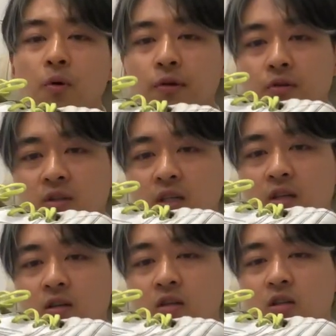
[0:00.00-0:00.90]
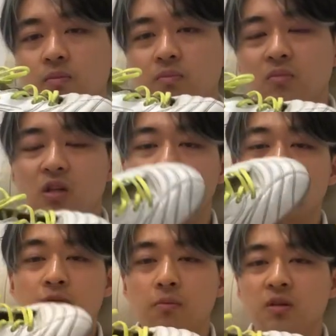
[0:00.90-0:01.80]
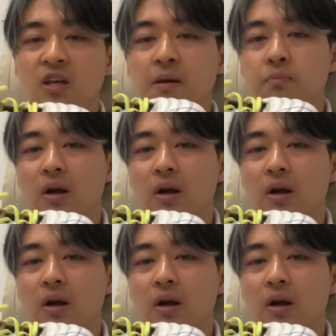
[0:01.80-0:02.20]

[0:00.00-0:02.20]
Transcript: monocedars, yeah, from the same